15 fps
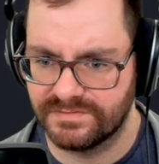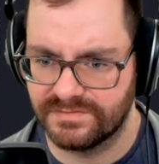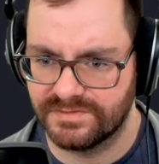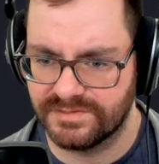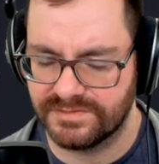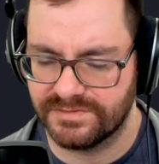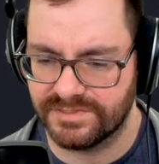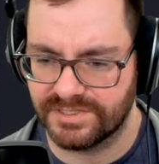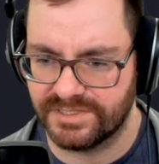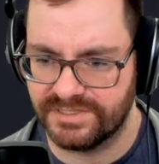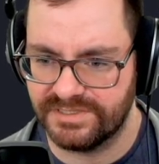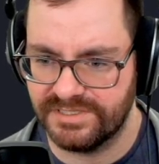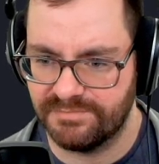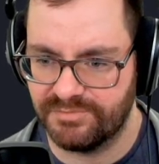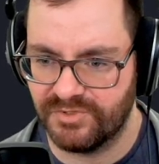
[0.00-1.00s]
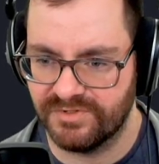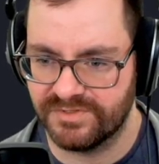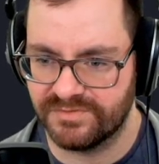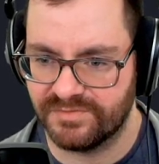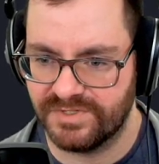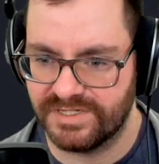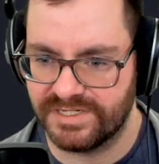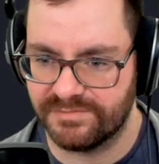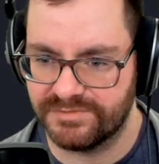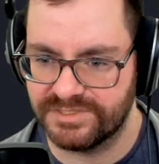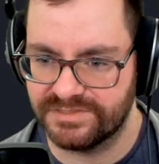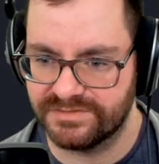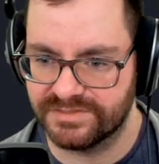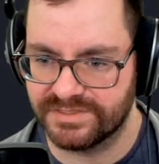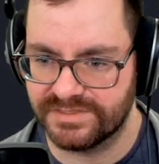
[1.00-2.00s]
So the clipboard one, I'm a
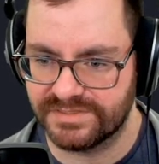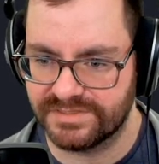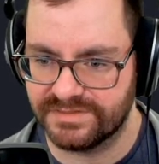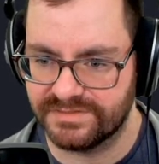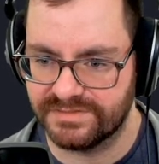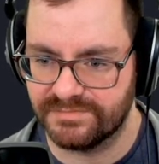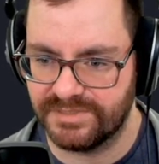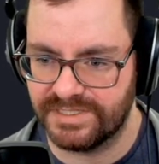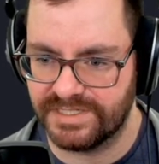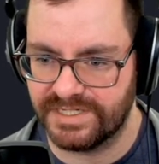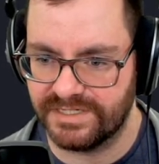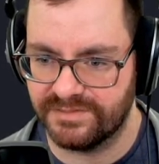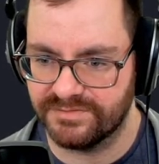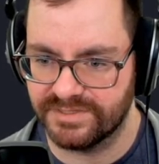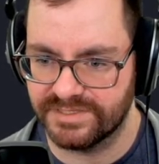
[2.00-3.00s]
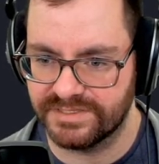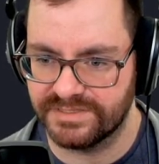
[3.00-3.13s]
little concerned about how we're going to